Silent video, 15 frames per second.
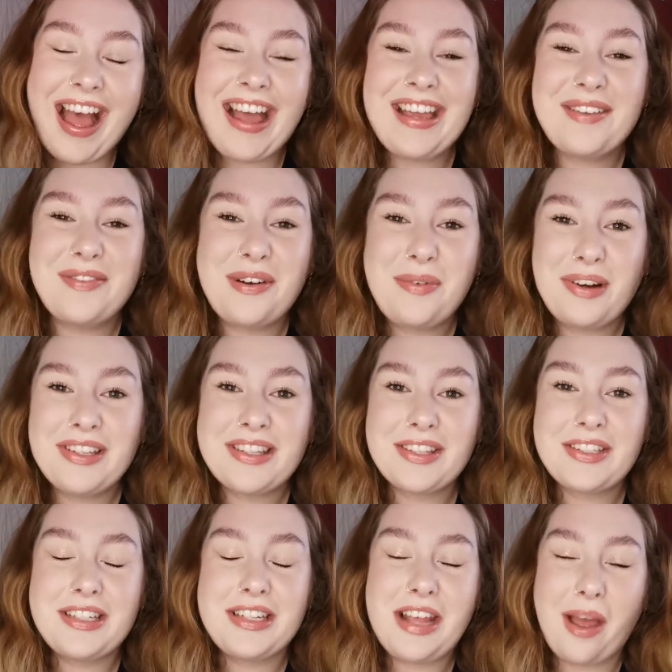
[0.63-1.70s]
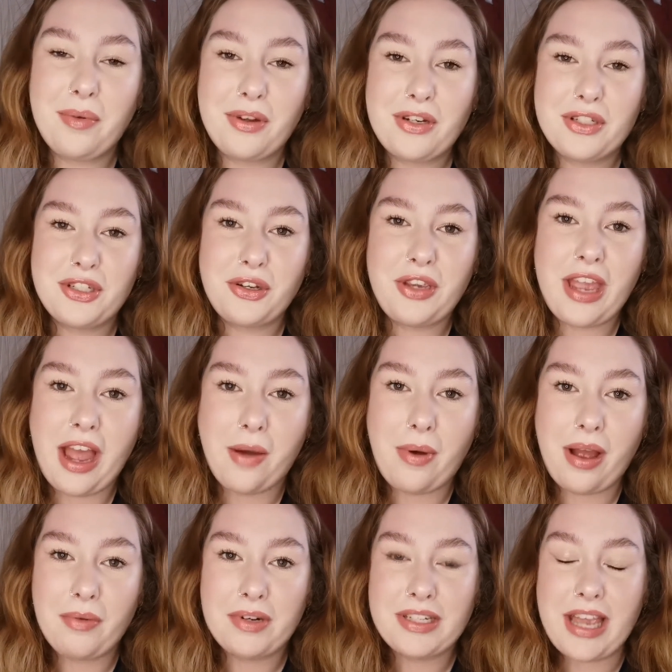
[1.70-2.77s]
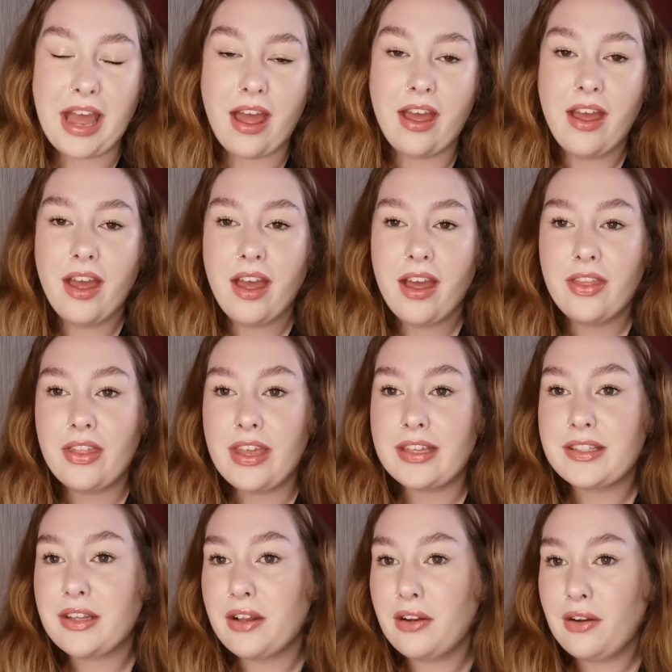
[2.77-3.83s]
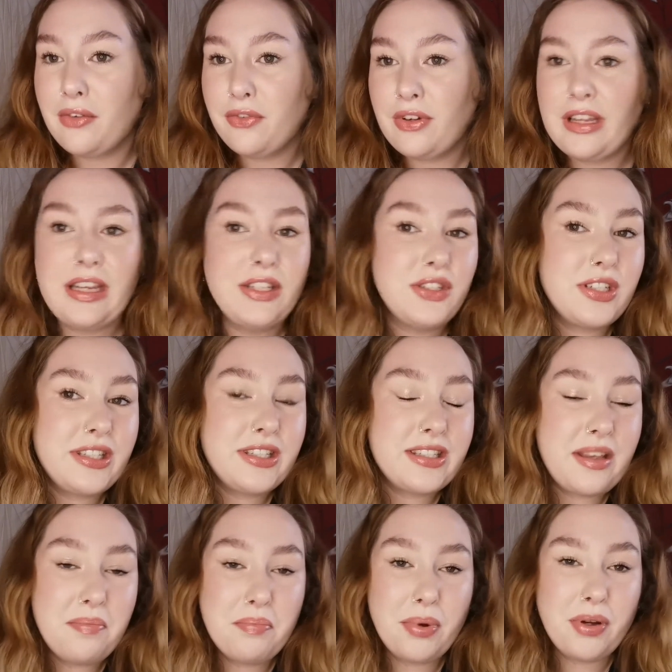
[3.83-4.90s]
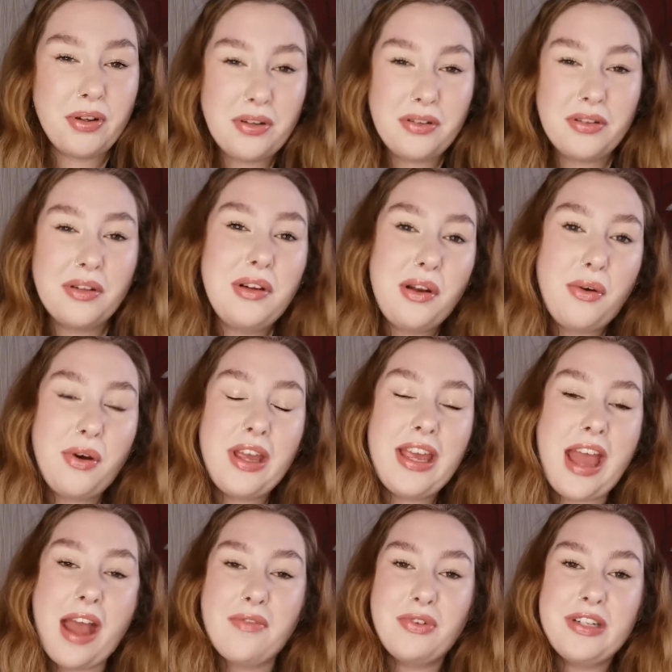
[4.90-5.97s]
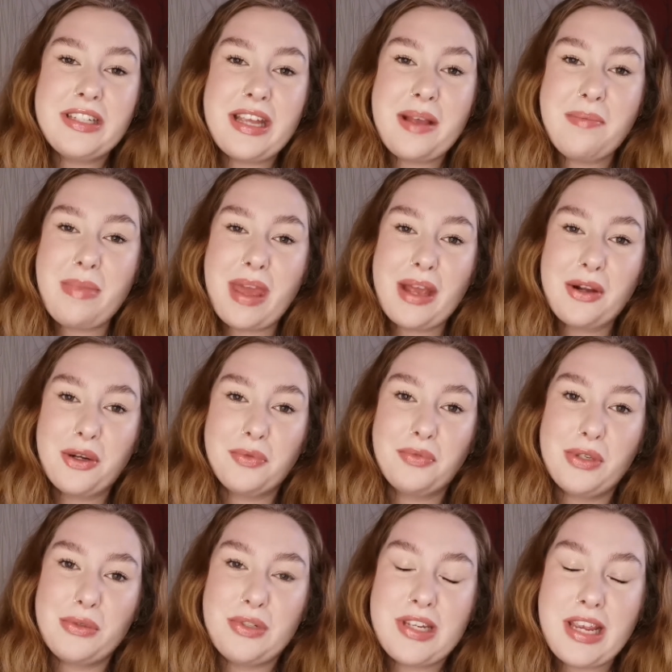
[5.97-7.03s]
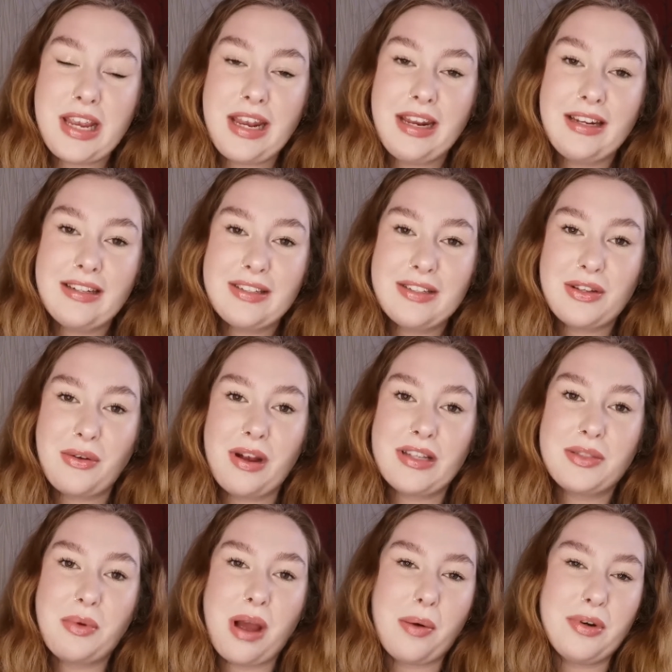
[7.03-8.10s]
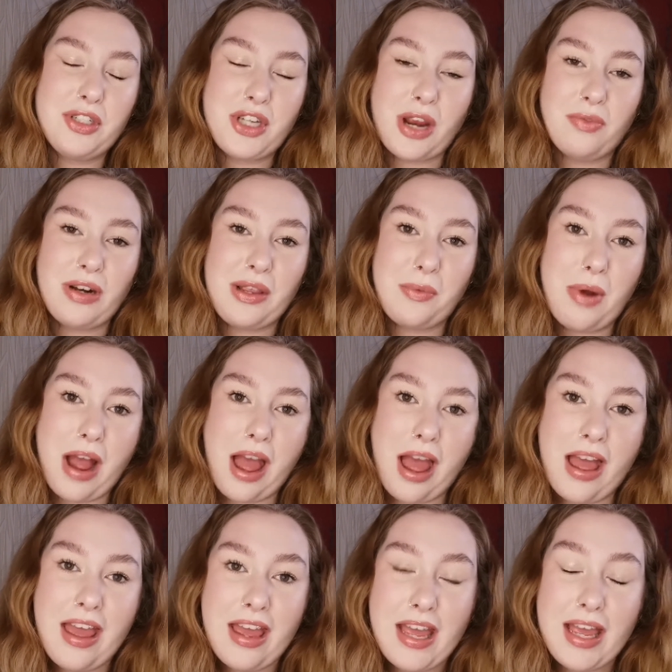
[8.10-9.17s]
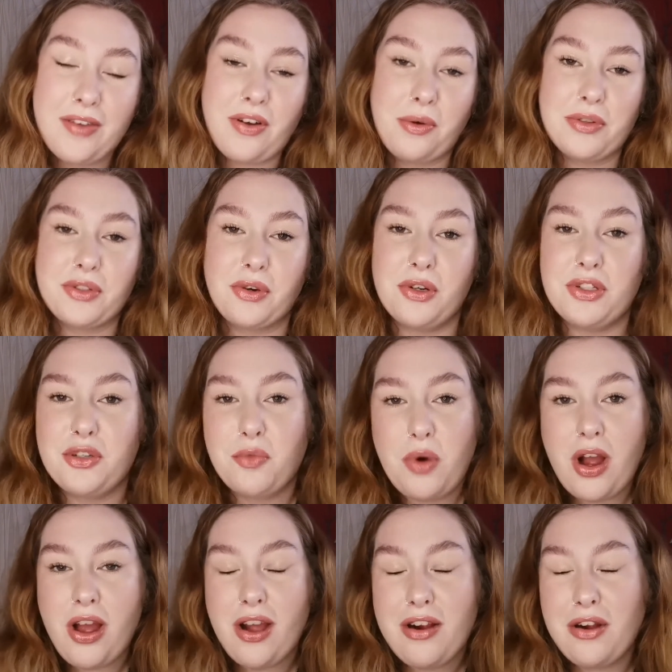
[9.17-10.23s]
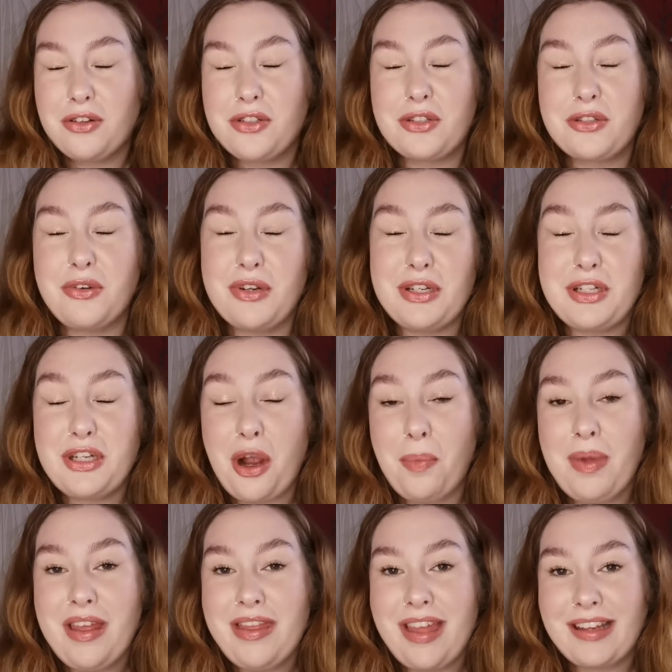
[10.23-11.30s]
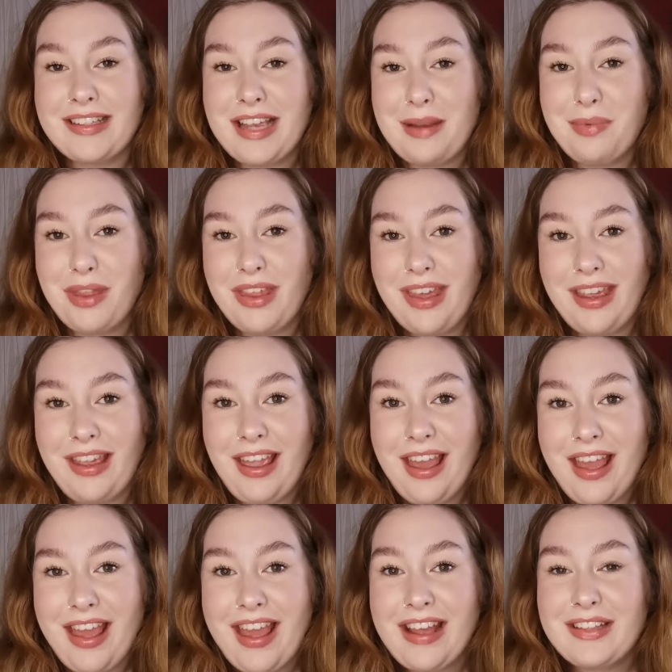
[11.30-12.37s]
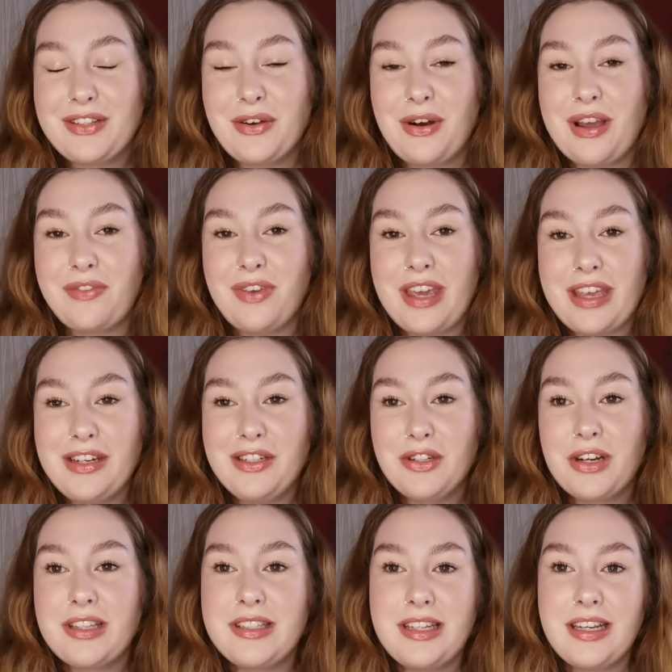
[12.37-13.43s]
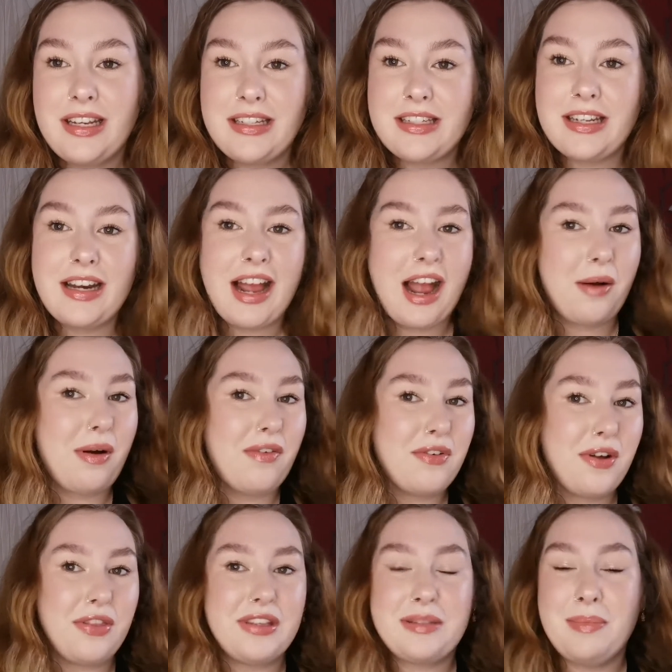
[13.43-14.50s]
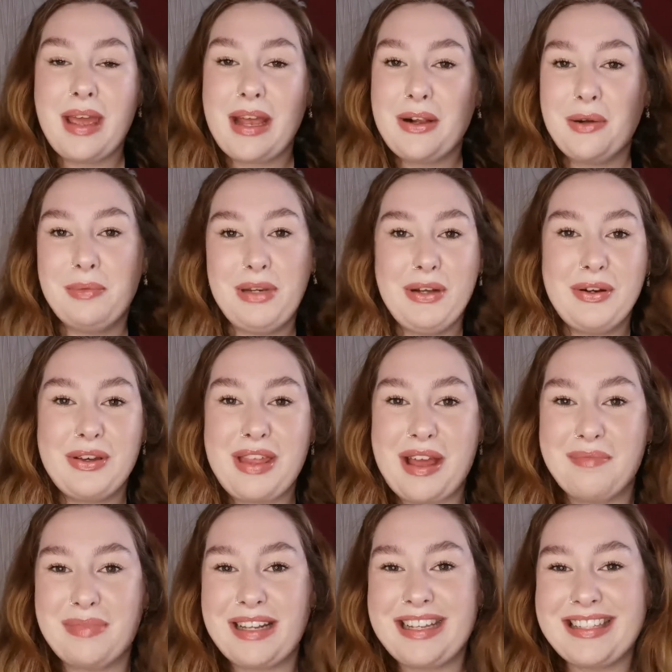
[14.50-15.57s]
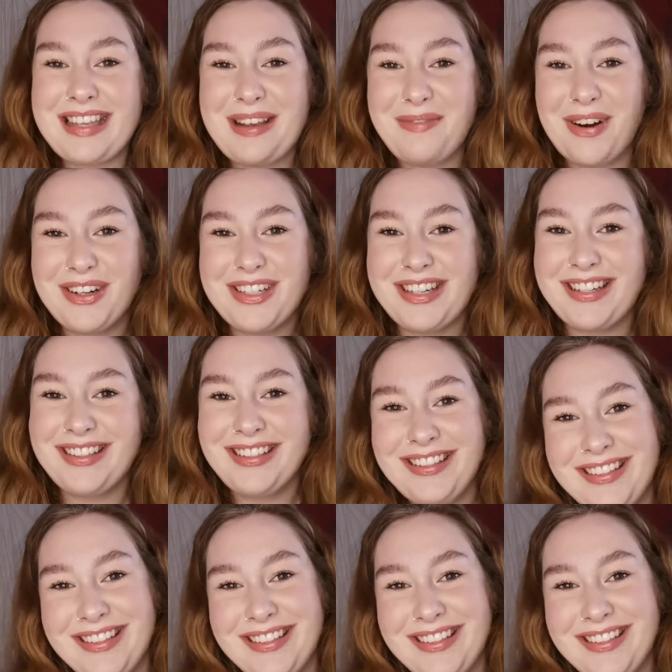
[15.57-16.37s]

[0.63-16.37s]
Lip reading: Hi everyone, so today I'm going to show you how I would get this lovely, just simple, glowy, everyday makeup routine. So it's what I would generally wear if I was going to work or just going shopping, that type of thing. So if you're interested in how I've got this makeup look, then please keep watching.